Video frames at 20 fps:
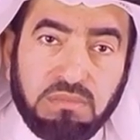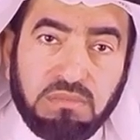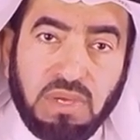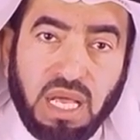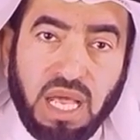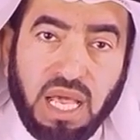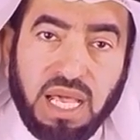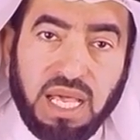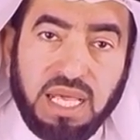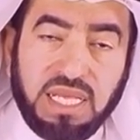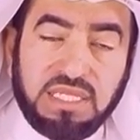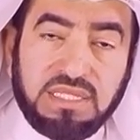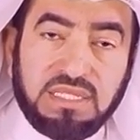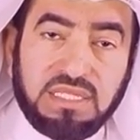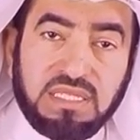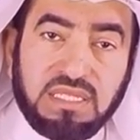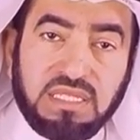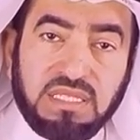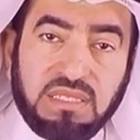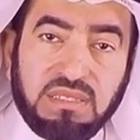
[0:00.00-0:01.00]

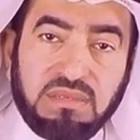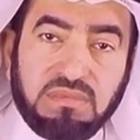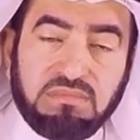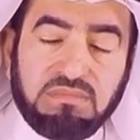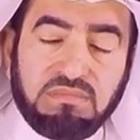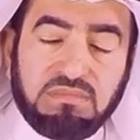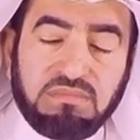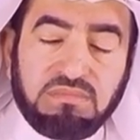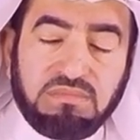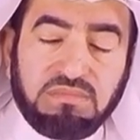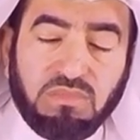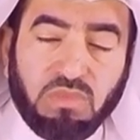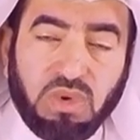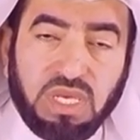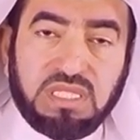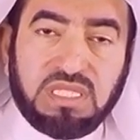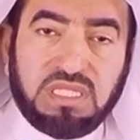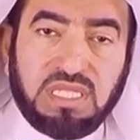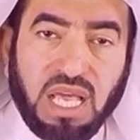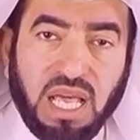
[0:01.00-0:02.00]
And
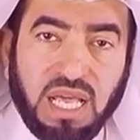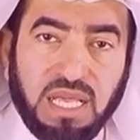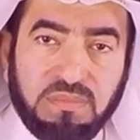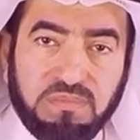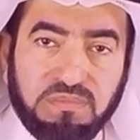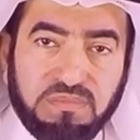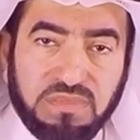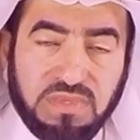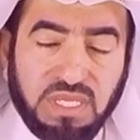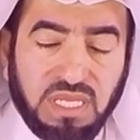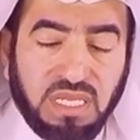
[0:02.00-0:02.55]
with time,